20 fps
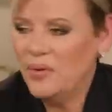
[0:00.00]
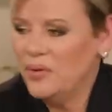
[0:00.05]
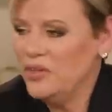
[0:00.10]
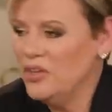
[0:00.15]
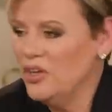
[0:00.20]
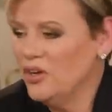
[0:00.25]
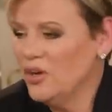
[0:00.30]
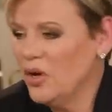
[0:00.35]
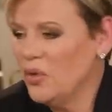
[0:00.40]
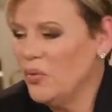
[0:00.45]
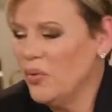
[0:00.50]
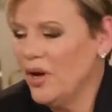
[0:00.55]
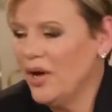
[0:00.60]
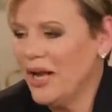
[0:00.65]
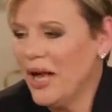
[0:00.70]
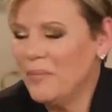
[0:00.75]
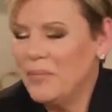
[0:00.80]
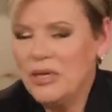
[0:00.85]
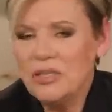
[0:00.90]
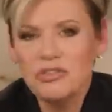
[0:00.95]
You know what
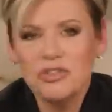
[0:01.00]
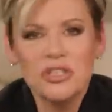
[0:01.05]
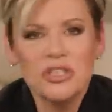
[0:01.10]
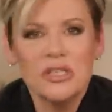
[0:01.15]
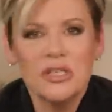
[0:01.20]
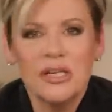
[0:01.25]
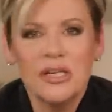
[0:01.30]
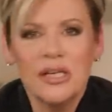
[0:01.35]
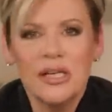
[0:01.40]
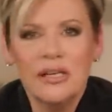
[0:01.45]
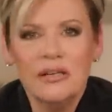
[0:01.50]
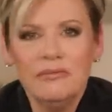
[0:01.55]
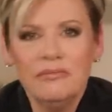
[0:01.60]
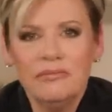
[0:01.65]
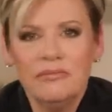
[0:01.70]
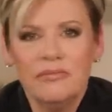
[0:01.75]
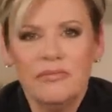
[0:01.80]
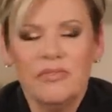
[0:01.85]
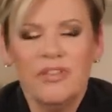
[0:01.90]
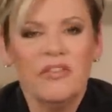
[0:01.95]
I'm interested in?
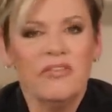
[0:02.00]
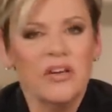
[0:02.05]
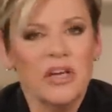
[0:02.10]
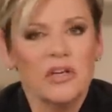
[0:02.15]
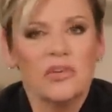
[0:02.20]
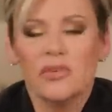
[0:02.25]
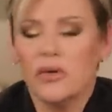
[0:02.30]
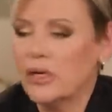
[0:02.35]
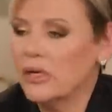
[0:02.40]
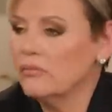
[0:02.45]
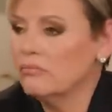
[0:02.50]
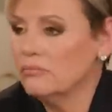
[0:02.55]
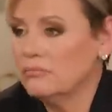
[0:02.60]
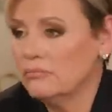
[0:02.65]
The victory.